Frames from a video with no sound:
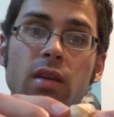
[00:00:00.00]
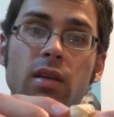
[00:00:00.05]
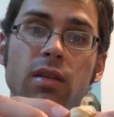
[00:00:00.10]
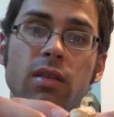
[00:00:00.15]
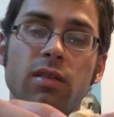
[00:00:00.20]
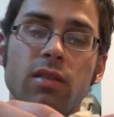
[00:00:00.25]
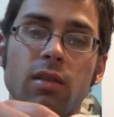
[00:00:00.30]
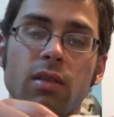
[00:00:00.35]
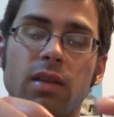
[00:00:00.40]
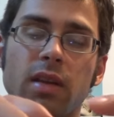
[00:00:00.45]

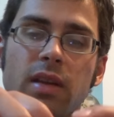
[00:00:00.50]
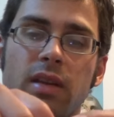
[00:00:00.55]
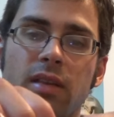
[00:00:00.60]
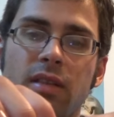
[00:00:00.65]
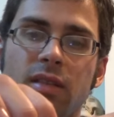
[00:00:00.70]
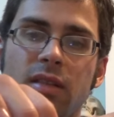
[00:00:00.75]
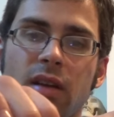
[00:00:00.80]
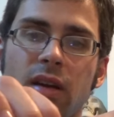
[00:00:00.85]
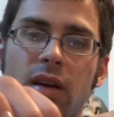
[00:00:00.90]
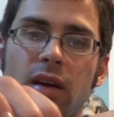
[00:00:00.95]
So
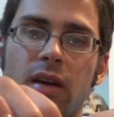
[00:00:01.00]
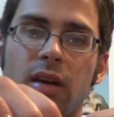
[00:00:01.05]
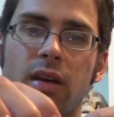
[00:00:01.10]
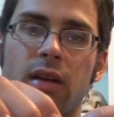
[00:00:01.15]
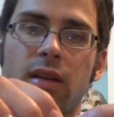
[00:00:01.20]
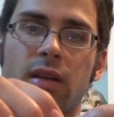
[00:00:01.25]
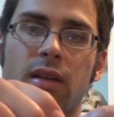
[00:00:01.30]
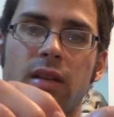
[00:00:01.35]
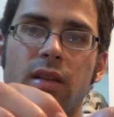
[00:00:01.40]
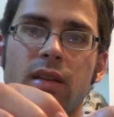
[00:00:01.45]
let's
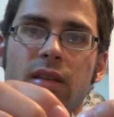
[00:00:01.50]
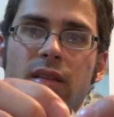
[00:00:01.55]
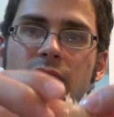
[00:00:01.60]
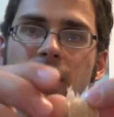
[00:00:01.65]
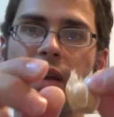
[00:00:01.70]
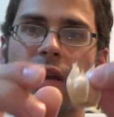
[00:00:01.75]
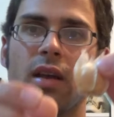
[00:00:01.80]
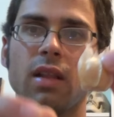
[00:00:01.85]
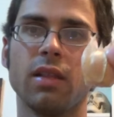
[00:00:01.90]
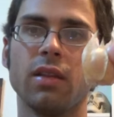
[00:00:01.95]

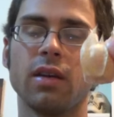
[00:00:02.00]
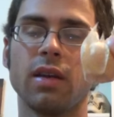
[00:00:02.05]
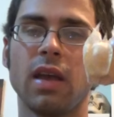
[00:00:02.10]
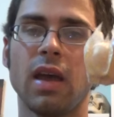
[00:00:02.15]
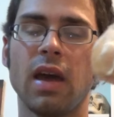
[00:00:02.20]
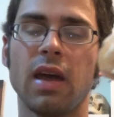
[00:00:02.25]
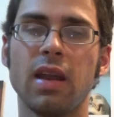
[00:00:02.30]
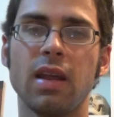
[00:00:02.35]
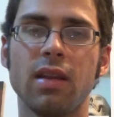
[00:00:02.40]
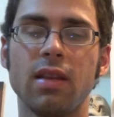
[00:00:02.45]
take a look
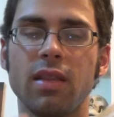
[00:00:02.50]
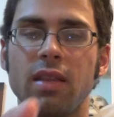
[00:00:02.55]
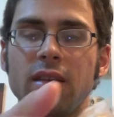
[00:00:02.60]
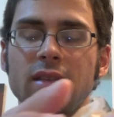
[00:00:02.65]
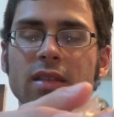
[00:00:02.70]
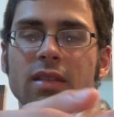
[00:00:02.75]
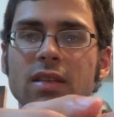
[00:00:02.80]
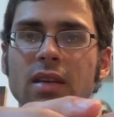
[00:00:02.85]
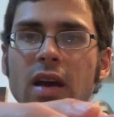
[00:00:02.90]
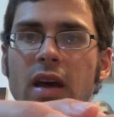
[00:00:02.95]
at it.
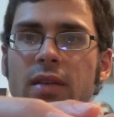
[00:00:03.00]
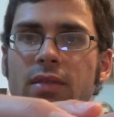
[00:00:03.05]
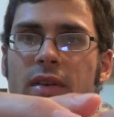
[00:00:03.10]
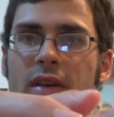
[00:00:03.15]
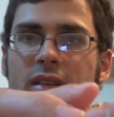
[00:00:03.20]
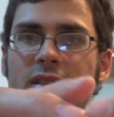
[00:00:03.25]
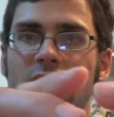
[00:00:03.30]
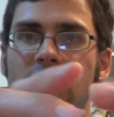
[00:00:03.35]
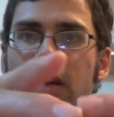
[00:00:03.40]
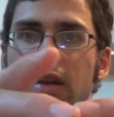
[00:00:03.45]
This is kind of
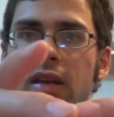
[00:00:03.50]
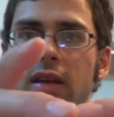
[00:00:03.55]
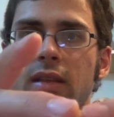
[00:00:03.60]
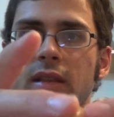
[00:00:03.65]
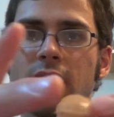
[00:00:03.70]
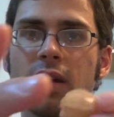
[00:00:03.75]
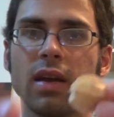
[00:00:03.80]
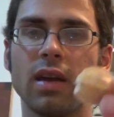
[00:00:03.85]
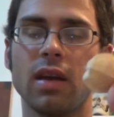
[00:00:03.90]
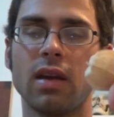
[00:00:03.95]
exciting.
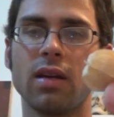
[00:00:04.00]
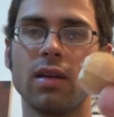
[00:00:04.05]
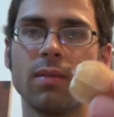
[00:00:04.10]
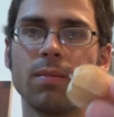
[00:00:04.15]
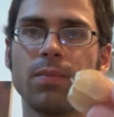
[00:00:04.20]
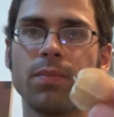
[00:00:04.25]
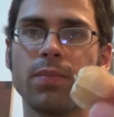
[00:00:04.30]
Like,